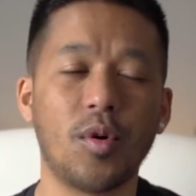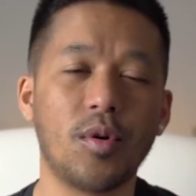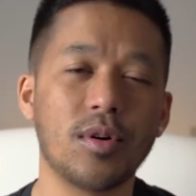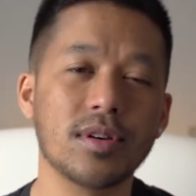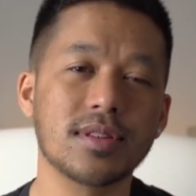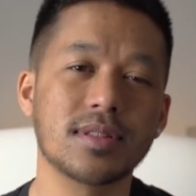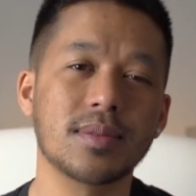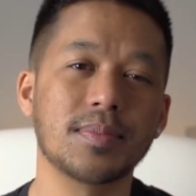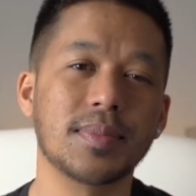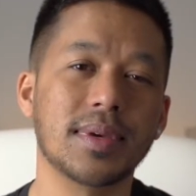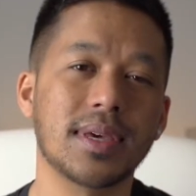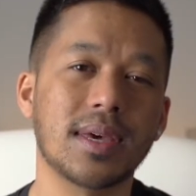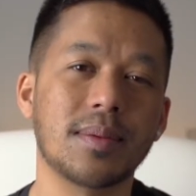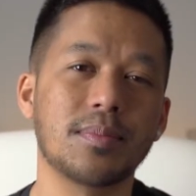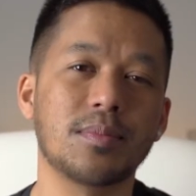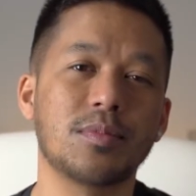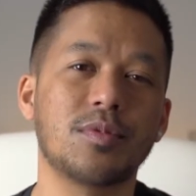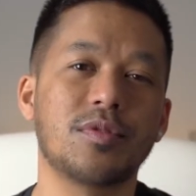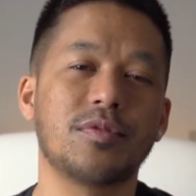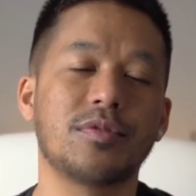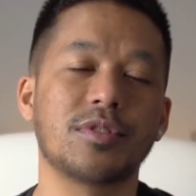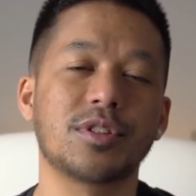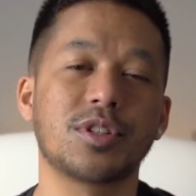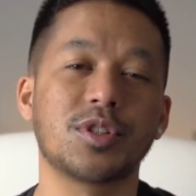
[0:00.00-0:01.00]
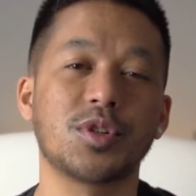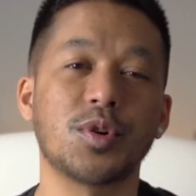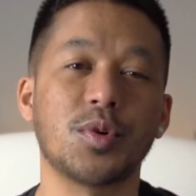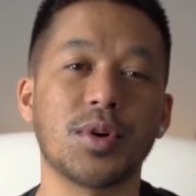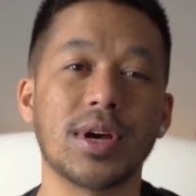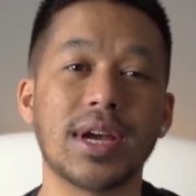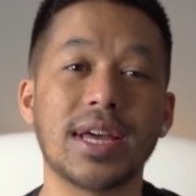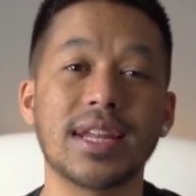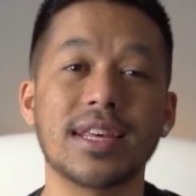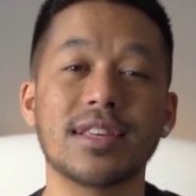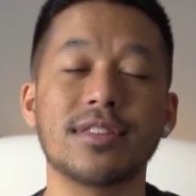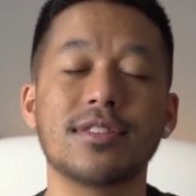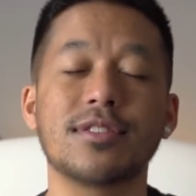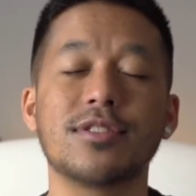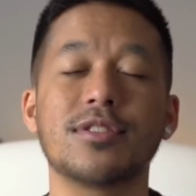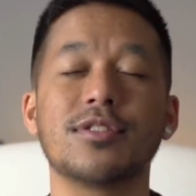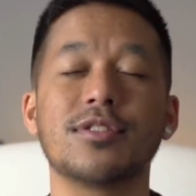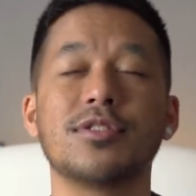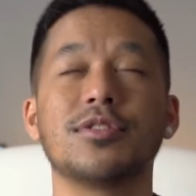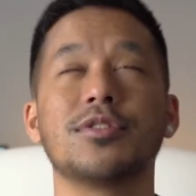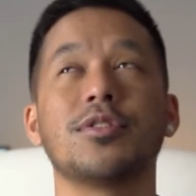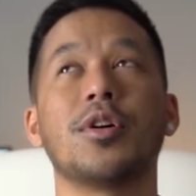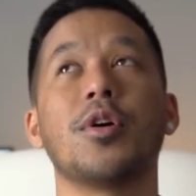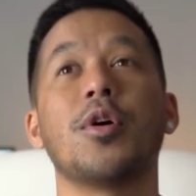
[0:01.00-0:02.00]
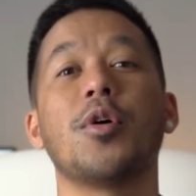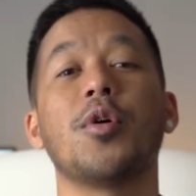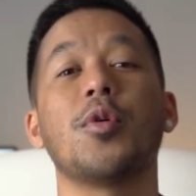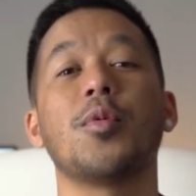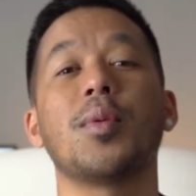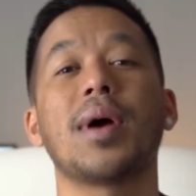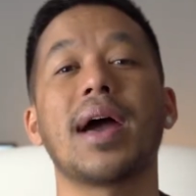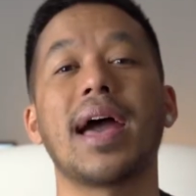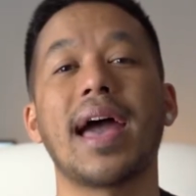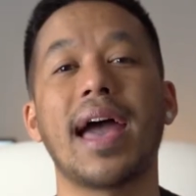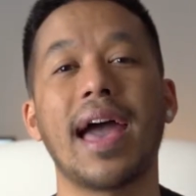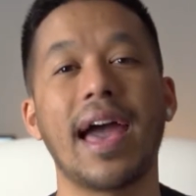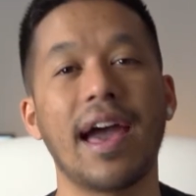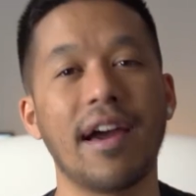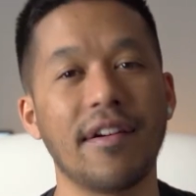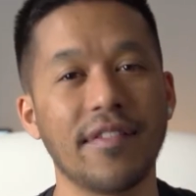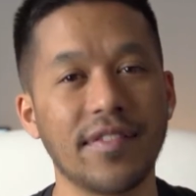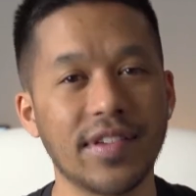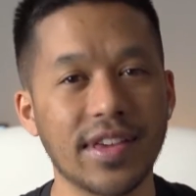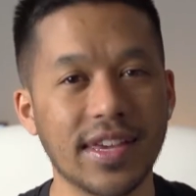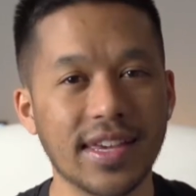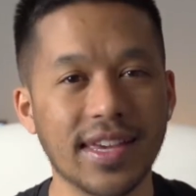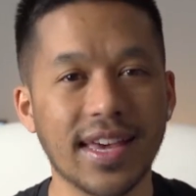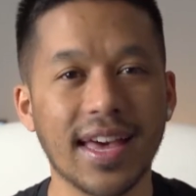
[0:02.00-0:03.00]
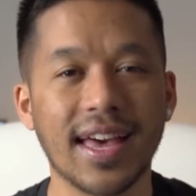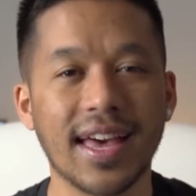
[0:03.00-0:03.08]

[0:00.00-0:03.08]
awesome gimbal for short, it is so heavy.